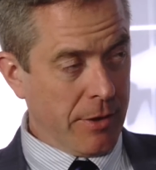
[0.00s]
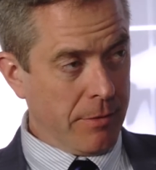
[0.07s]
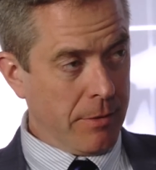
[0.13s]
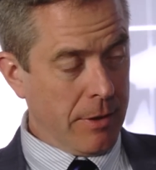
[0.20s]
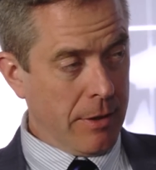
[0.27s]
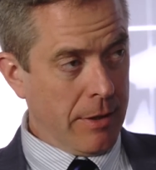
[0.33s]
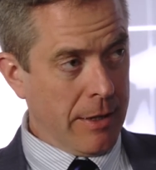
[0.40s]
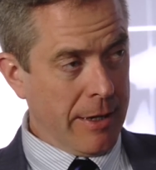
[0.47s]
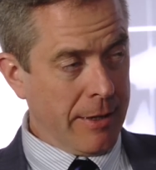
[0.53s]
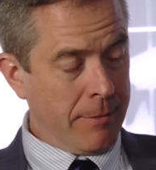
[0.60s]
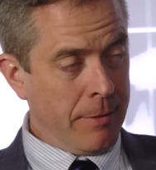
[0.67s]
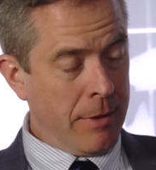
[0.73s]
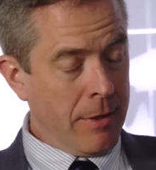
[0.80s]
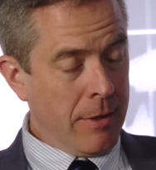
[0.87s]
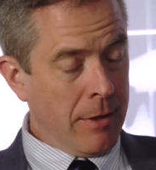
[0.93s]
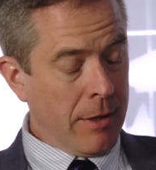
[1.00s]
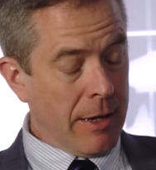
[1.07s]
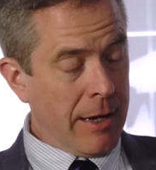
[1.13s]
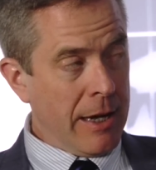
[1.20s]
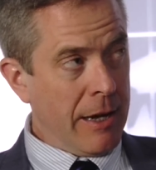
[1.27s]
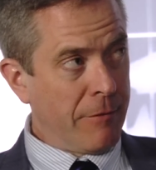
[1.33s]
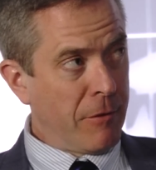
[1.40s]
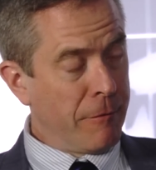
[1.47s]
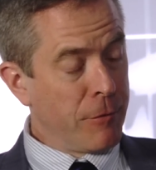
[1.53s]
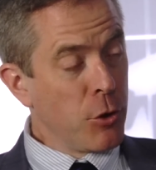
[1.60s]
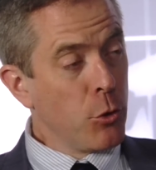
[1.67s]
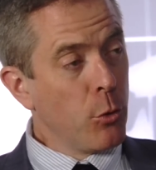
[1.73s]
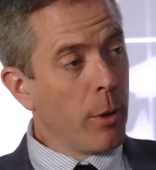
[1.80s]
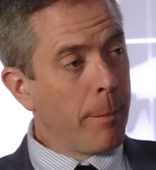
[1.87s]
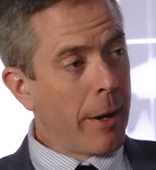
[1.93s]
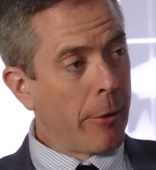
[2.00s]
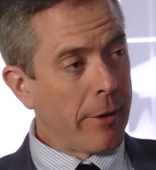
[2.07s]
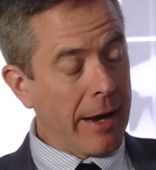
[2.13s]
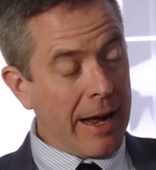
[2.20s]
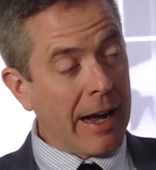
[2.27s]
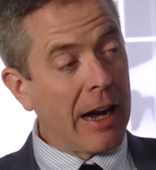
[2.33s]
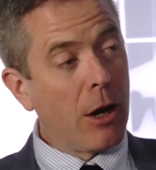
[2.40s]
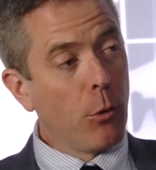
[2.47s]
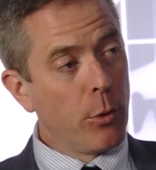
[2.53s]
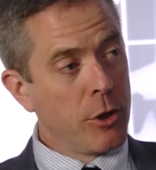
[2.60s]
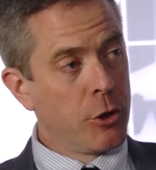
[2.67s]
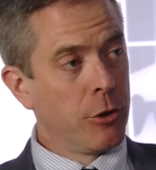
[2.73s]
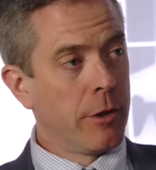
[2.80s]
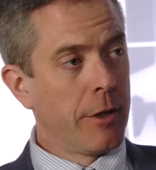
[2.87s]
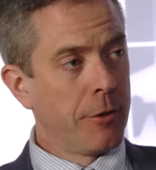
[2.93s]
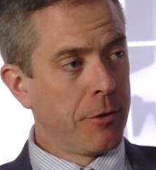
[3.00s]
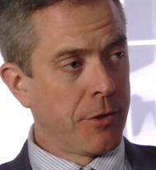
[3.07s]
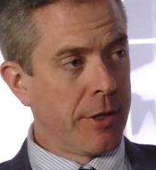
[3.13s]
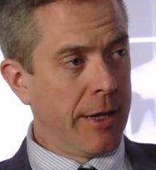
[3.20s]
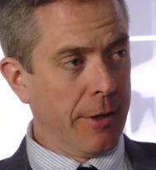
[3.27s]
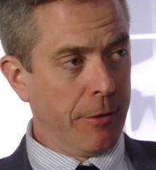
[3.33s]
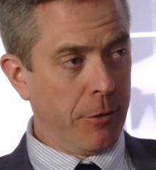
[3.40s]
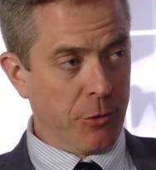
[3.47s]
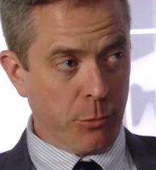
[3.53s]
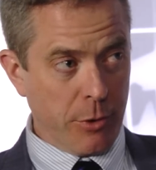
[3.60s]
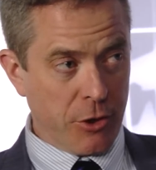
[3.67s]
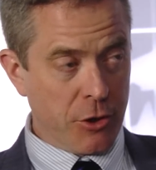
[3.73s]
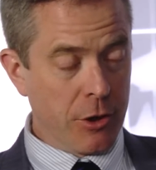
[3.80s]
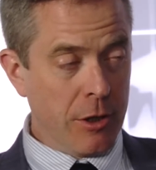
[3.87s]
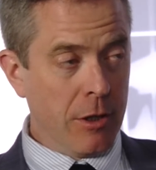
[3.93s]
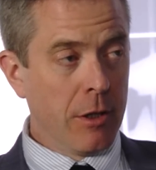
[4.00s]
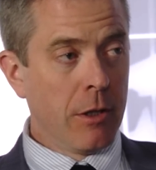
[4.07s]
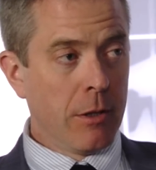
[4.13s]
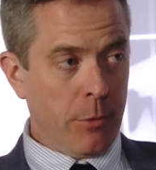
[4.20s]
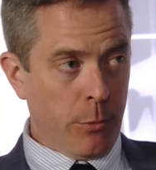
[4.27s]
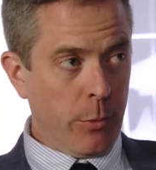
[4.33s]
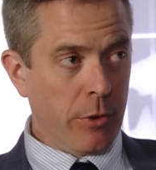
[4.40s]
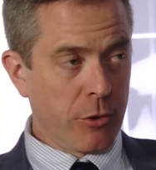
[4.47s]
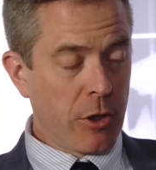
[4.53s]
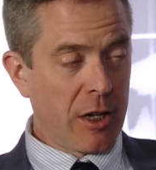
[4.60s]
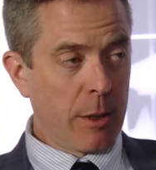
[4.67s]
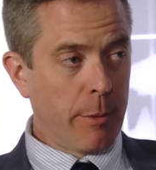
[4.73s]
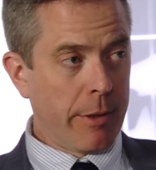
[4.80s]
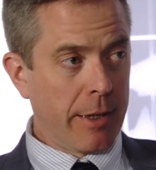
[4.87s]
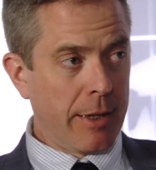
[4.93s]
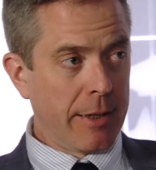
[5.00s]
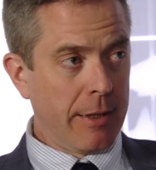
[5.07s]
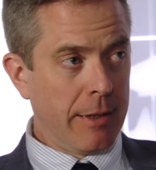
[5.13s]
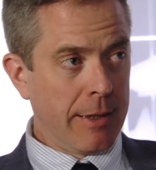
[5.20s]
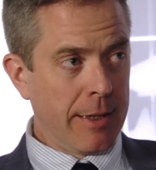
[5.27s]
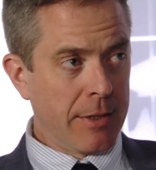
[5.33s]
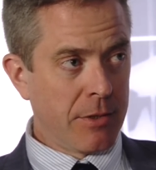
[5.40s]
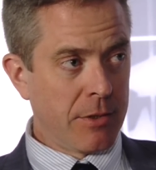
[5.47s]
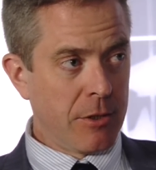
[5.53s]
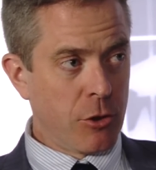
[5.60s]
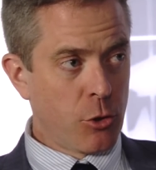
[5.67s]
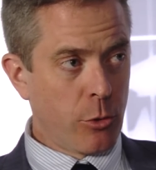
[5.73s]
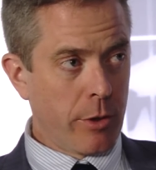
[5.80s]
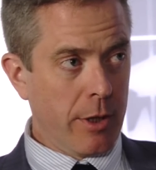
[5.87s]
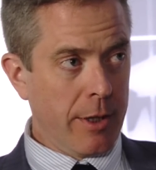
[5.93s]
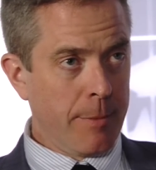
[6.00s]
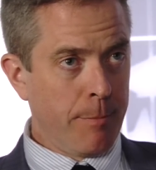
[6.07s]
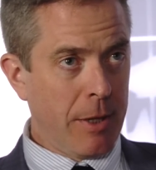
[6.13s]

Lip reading: And I have a view about how we should understand those, which we'll talk about, I guess, shortly.